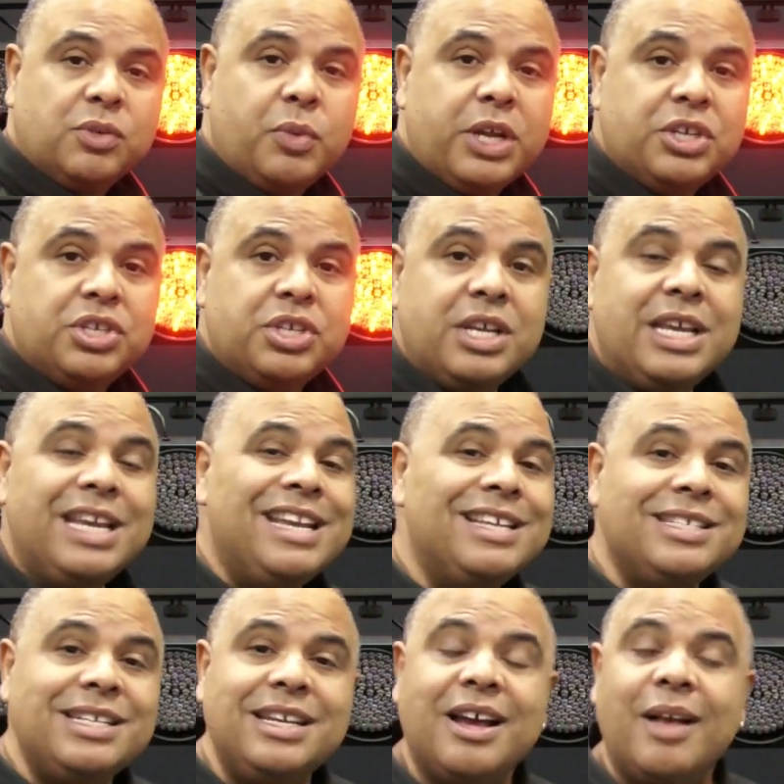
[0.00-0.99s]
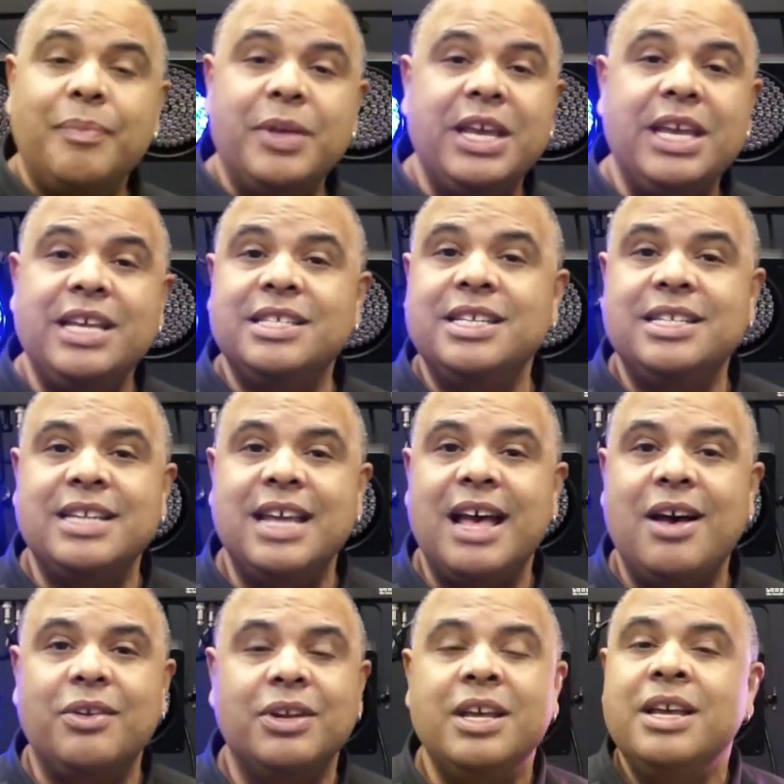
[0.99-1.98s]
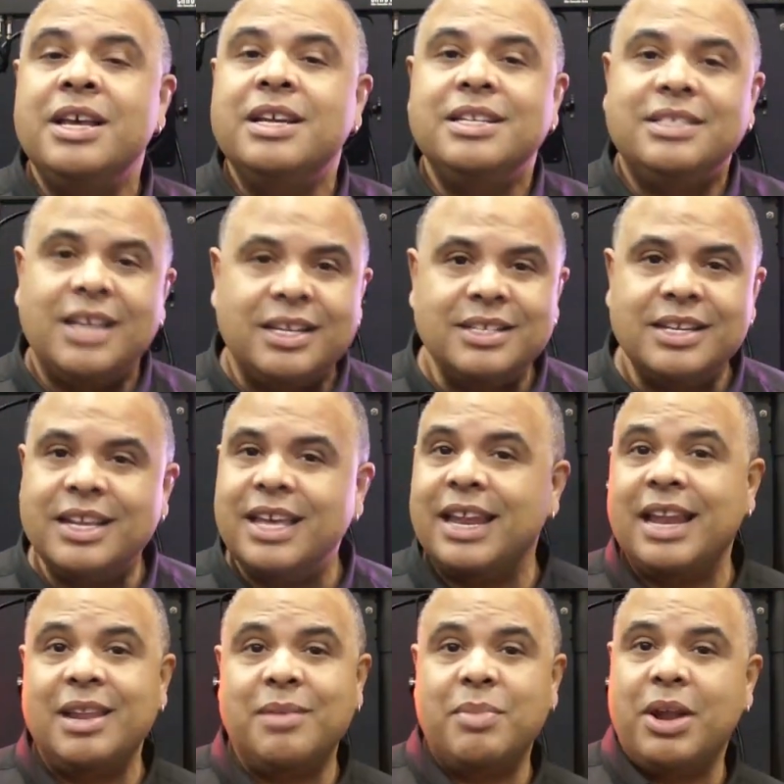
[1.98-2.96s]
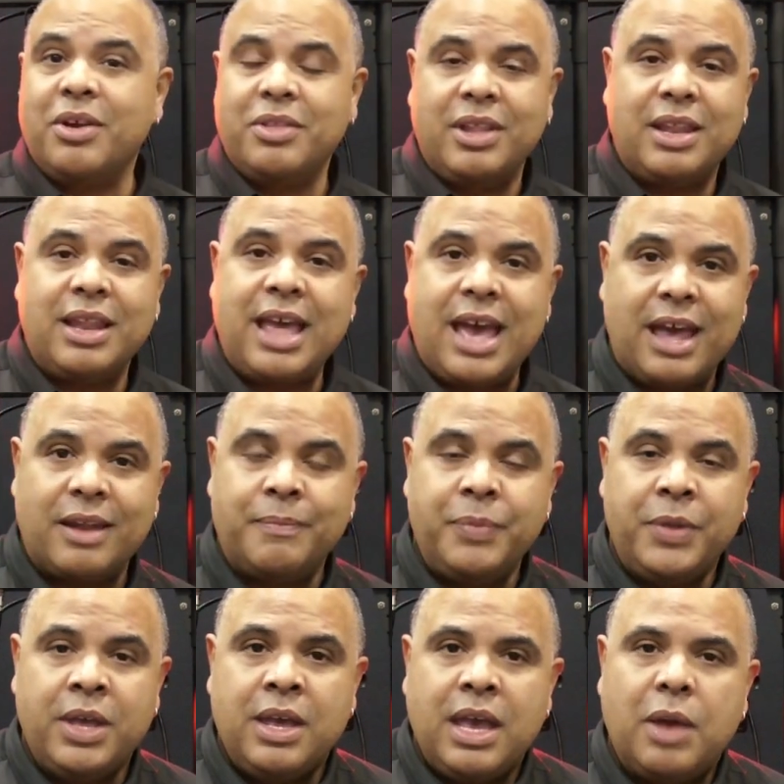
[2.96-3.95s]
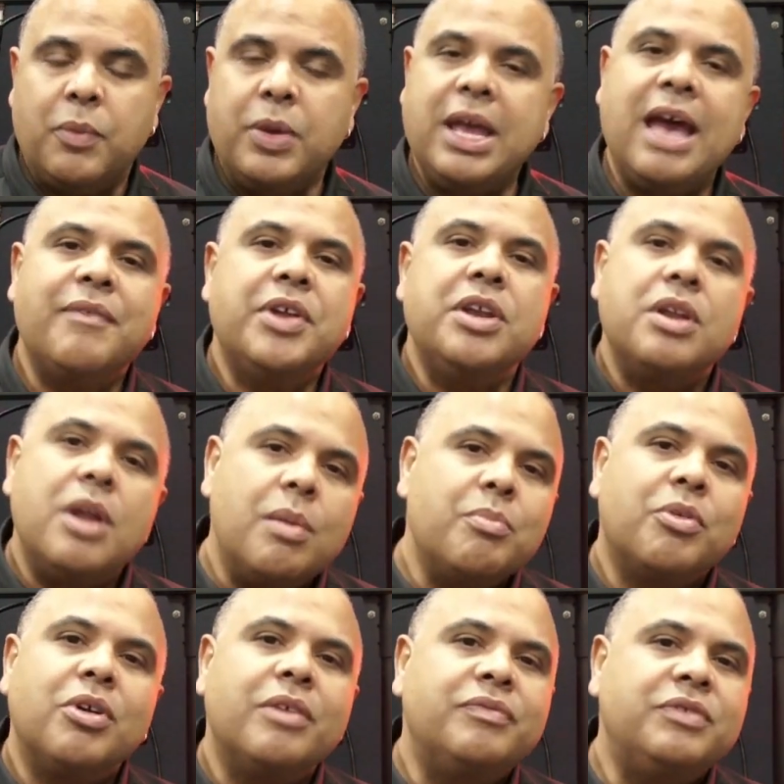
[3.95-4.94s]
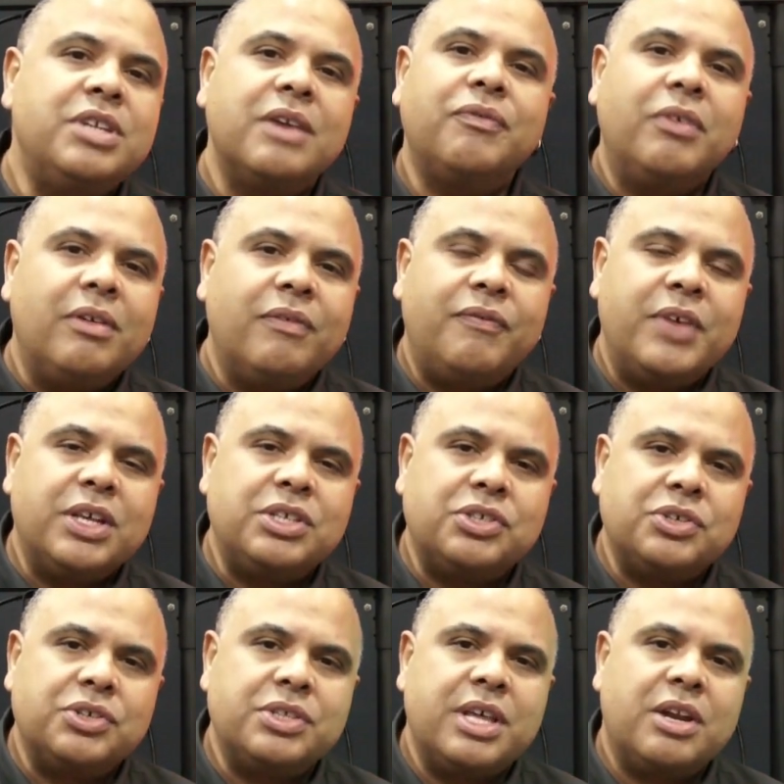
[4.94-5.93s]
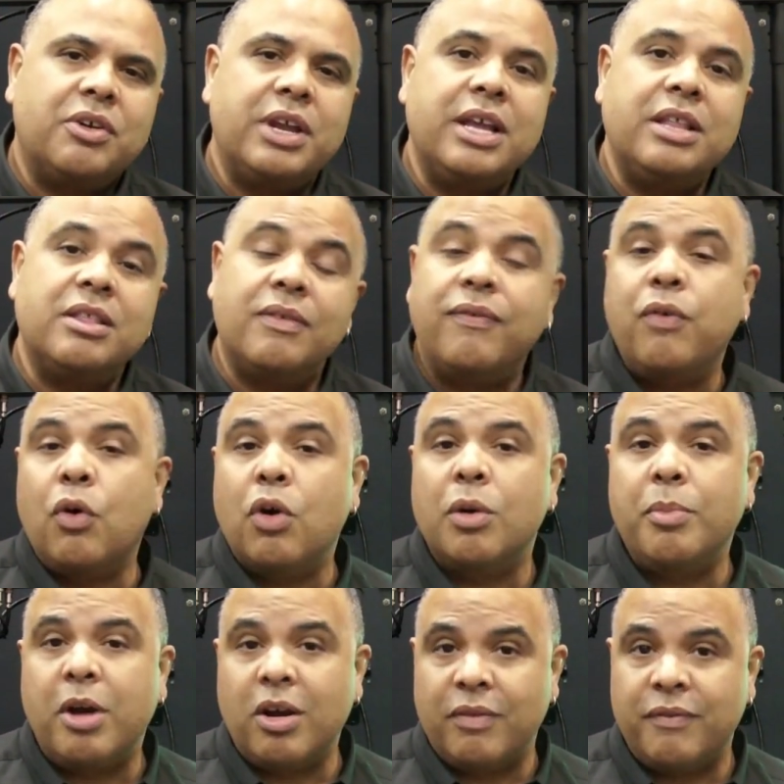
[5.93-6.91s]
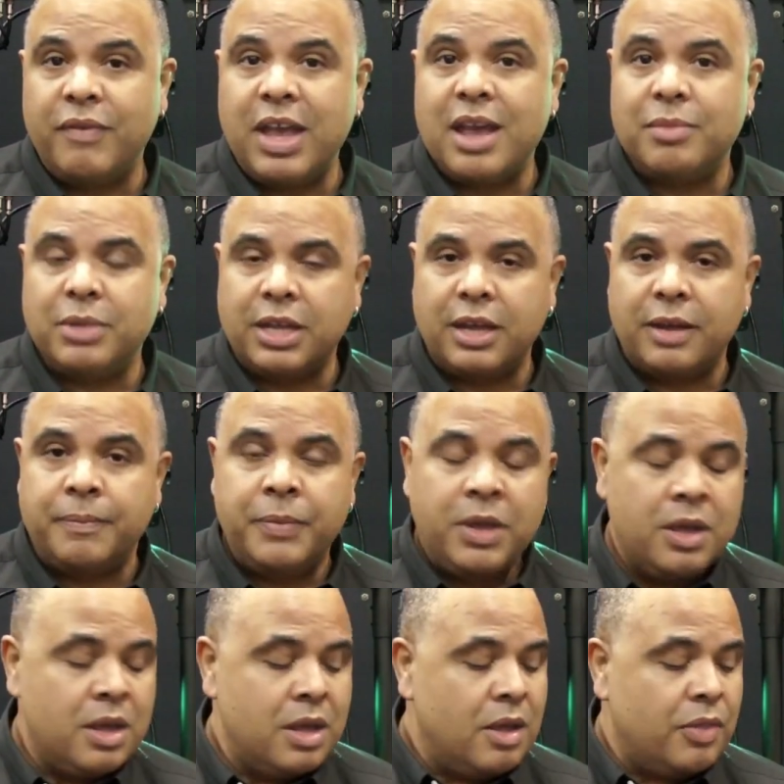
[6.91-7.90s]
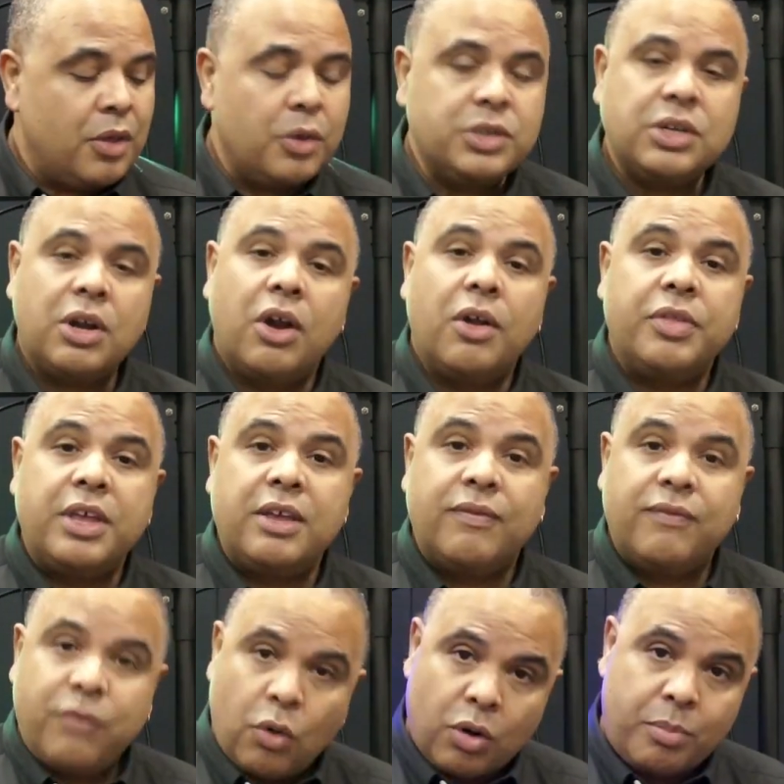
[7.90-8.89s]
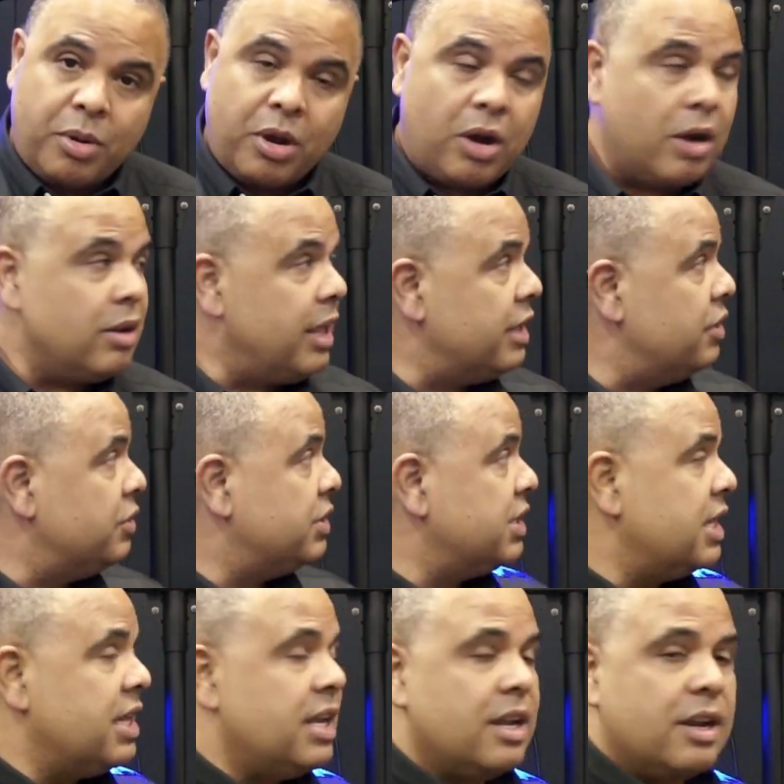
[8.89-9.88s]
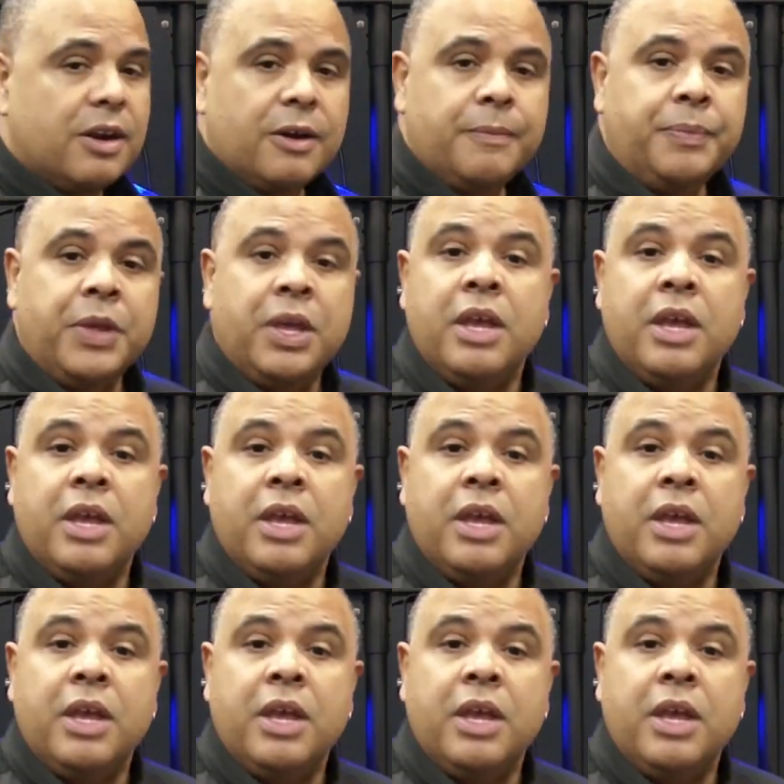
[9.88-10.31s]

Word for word: switch, easy up, easy down, doesn't get any better than that. And we have a number of different fixtures that are in the 4BAR family. Those are the 4BAR, like you see here,